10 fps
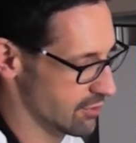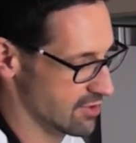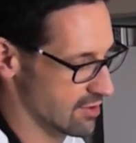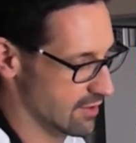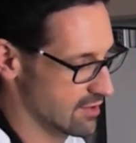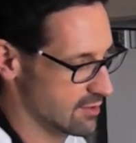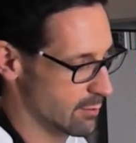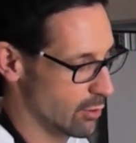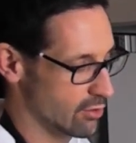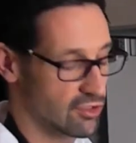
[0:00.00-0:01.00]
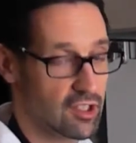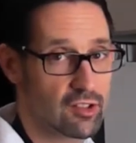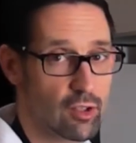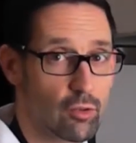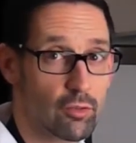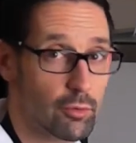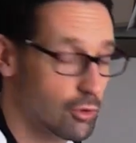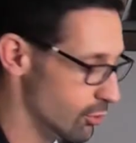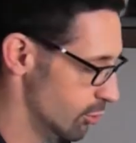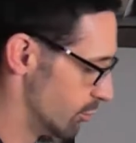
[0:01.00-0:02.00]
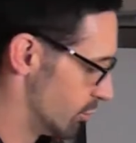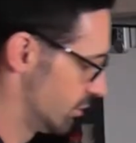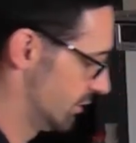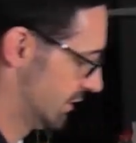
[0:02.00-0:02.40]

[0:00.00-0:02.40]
recently, smoked sea salt from Cornwall.